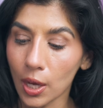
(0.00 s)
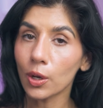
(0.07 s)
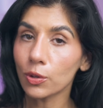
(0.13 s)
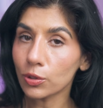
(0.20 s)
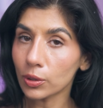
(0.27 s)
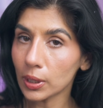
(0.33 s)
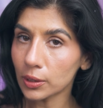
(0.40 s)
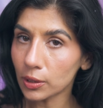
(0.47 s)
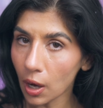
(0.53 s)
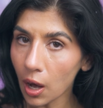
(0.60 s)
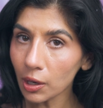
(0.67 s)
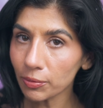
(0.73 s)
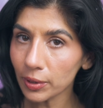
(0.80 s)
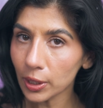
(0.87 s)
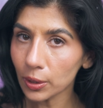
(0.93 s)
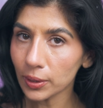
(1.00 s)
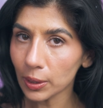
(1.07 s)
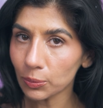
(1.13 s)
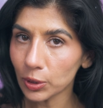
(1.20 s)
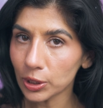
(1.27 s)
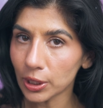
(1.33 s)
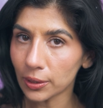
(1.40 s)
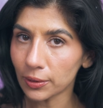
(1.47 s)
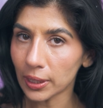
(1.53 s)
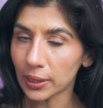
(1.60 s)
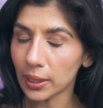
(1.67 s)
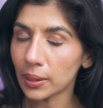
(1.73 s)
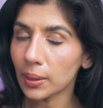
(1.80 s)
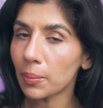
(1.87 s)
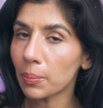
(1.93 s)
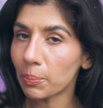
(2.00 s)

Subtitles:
So the dog video that we generated